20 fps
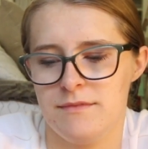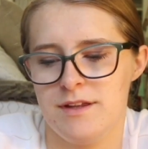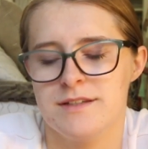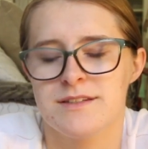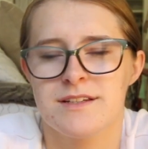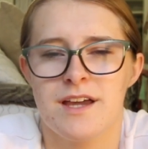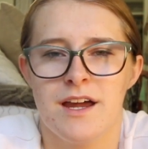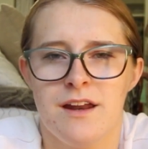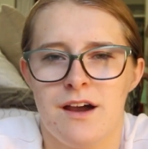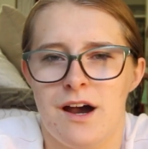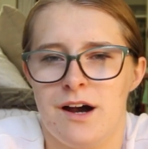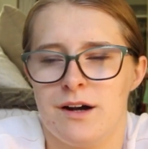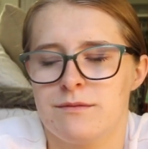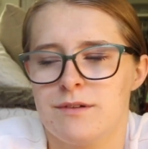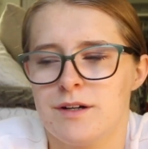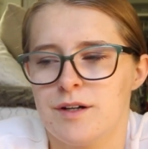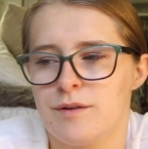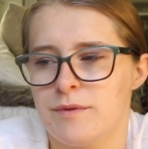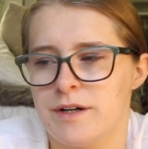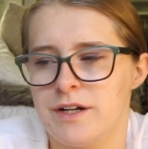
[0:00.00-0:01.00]
it's kind of
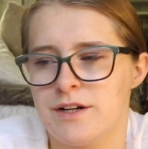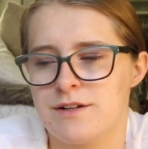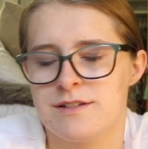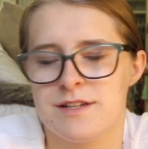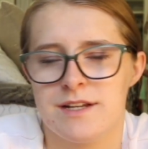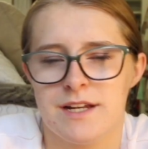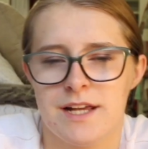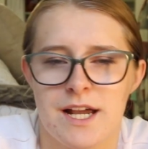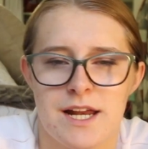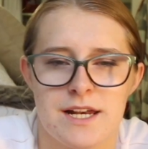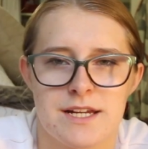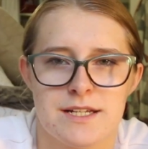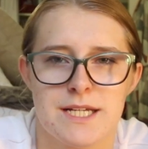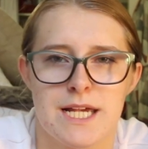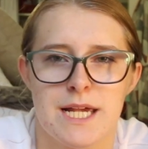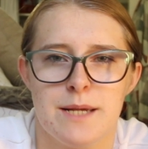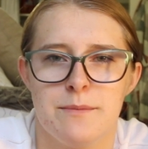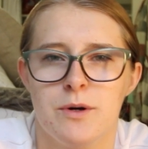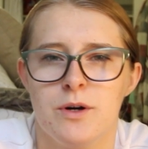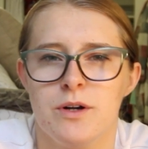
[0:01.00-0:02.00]
awkward when you're sitting at a
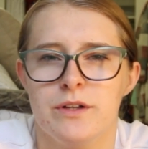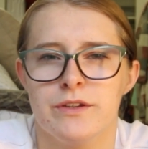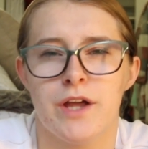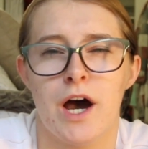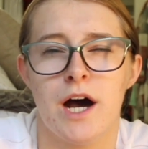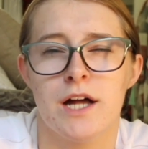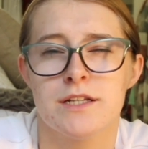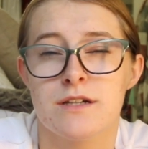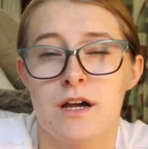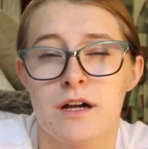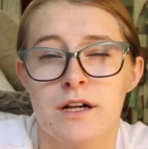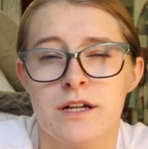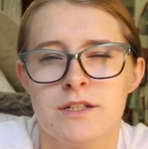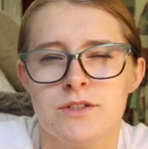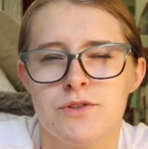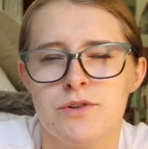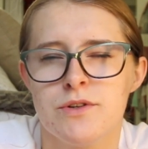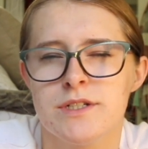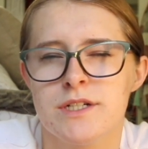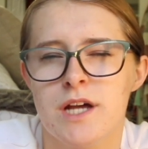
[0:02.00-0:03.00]
table not
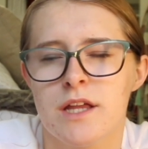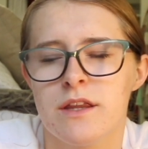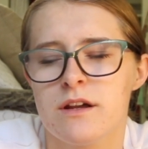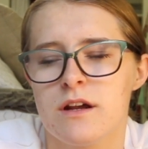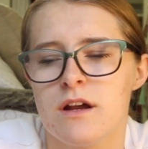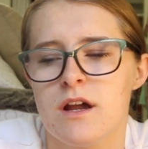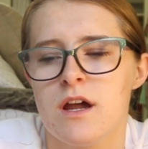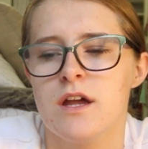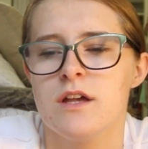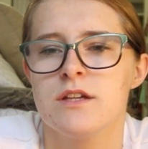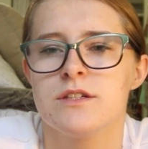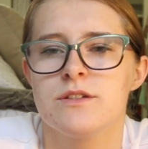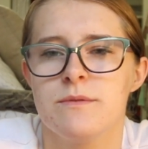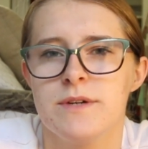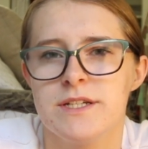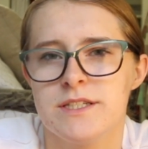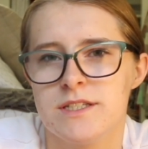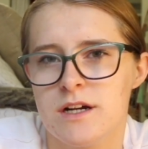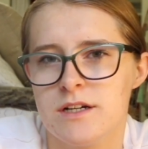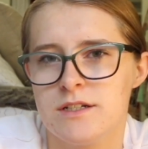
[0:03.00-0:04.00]
talking to each other. So
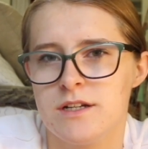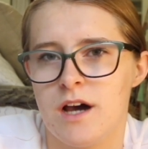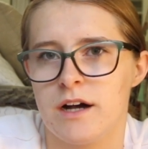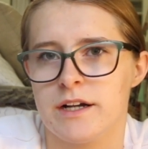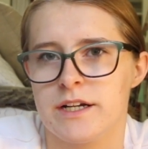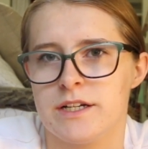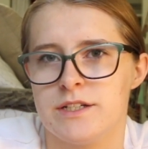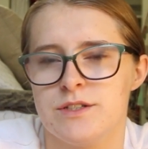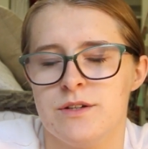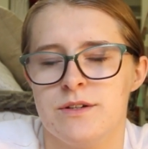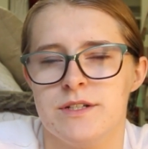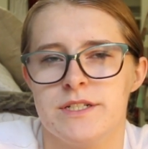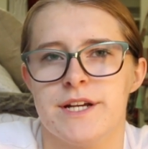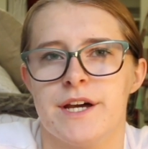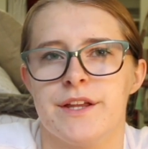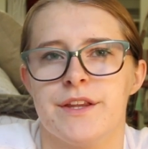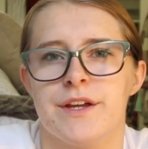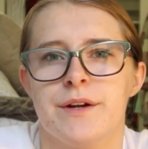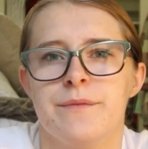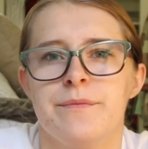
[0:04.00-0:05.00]
we started talking to each
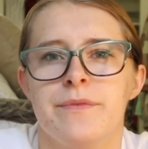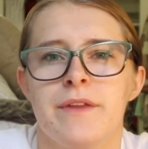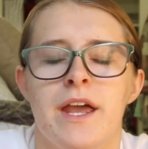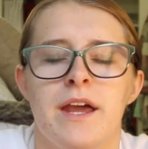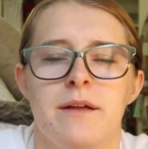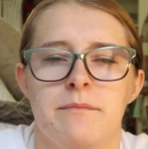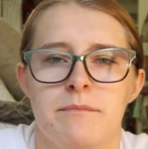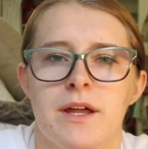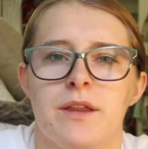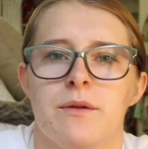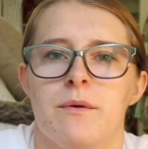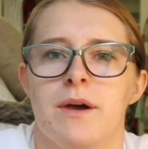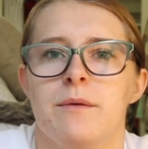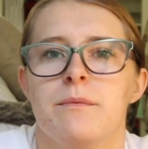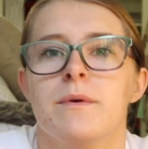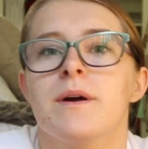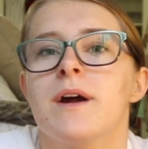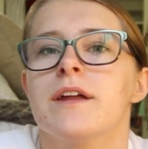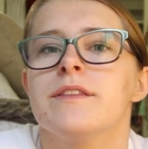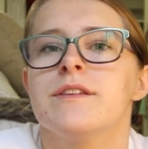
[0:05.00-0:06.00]
other. And by the way,
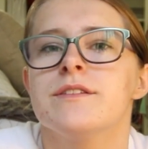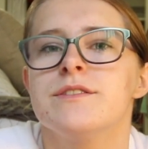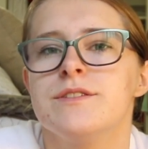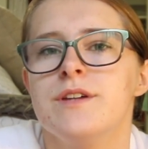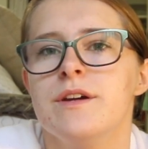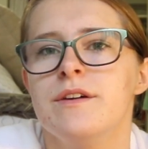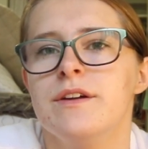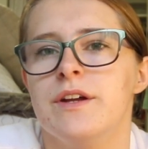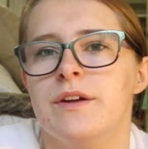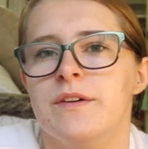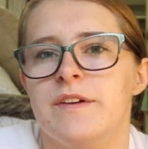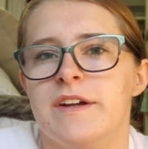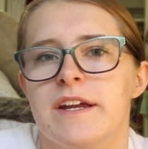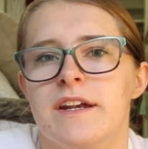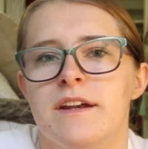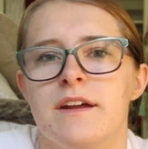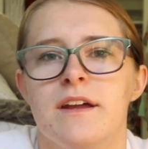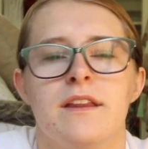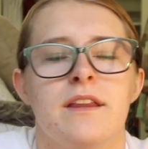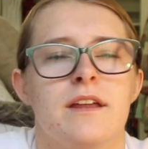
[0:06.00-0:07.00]
we were at the student
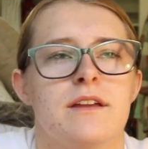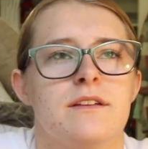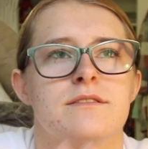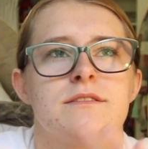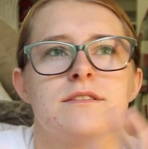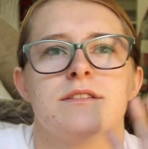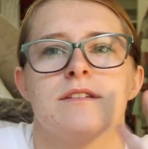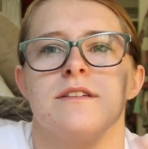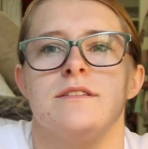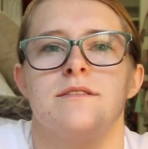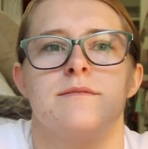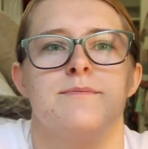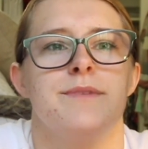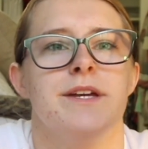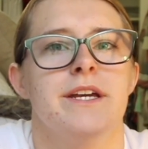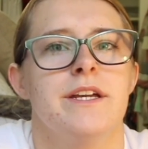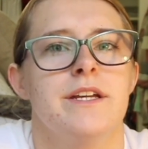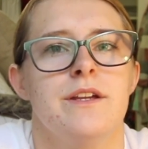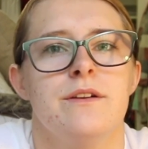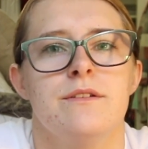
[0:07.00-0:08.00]
union, this
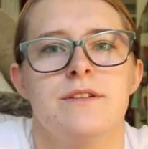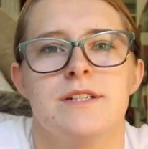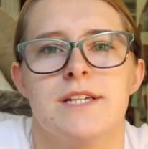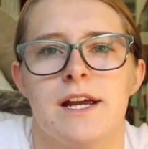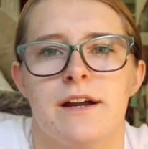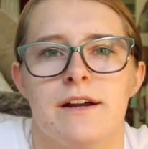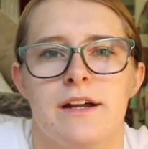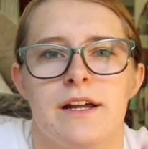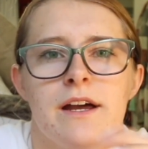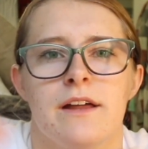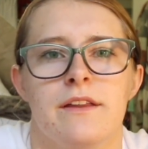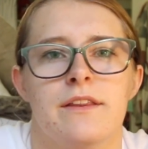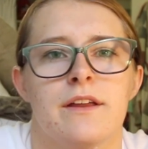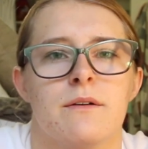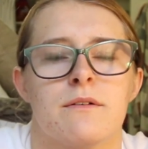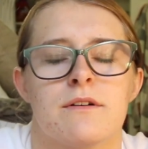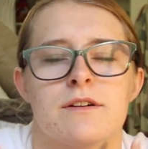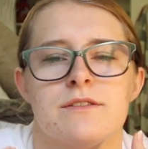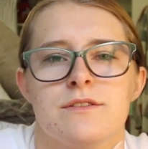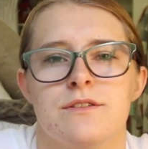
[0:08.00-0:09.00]
big, huge area.
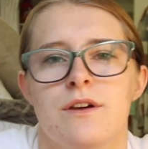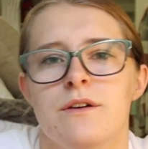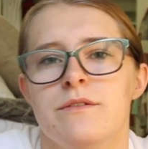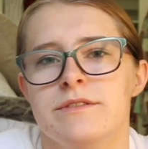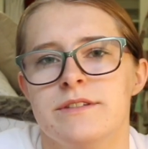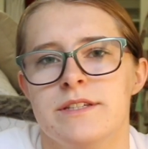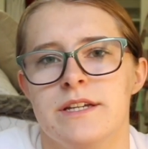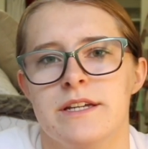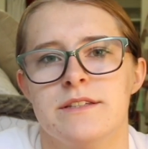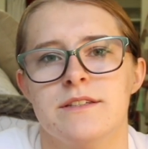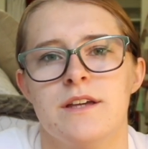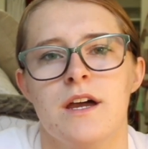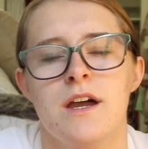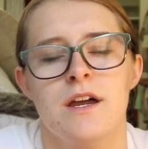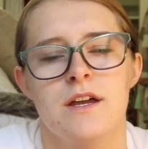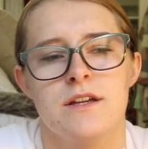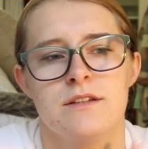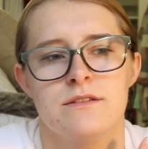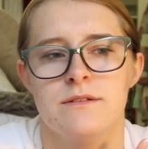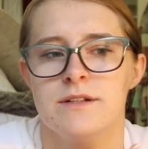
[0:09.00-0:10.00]
There was no seats.
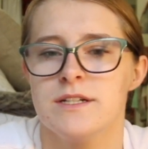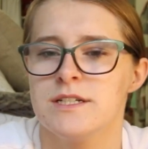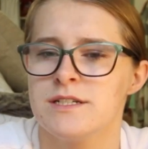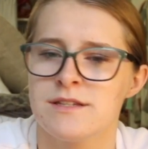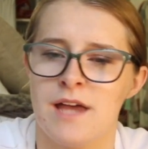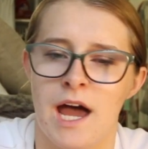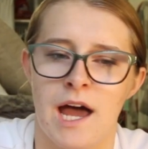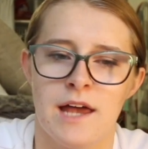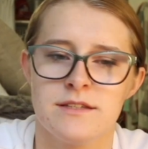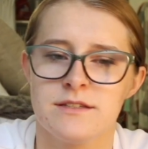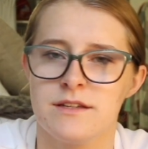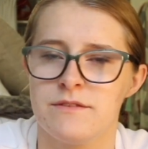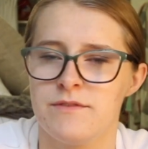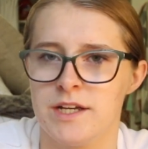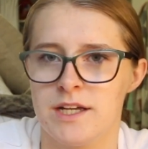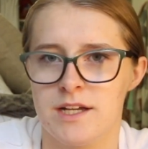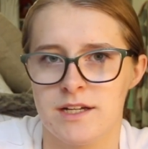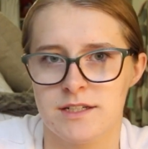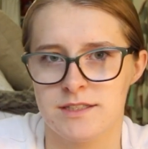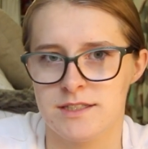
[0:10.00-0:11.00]
So he just asked if
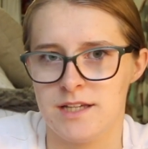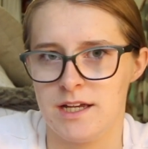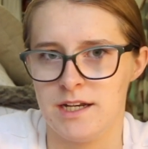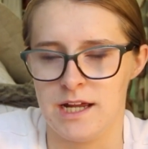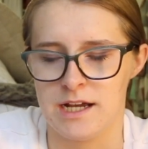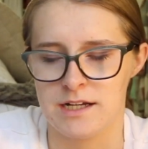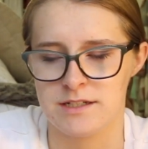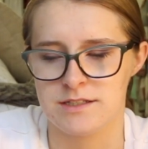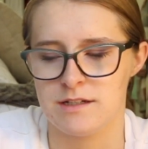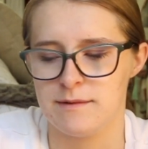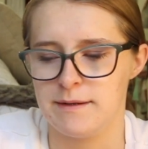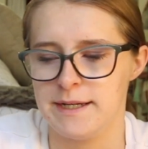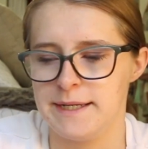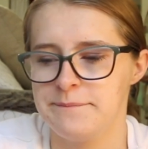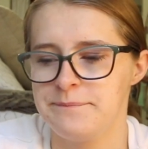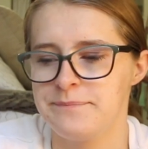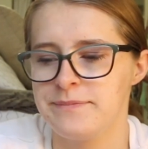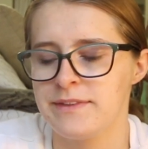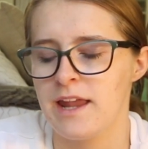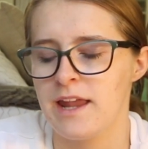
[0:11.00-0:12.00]
he could sit next to me.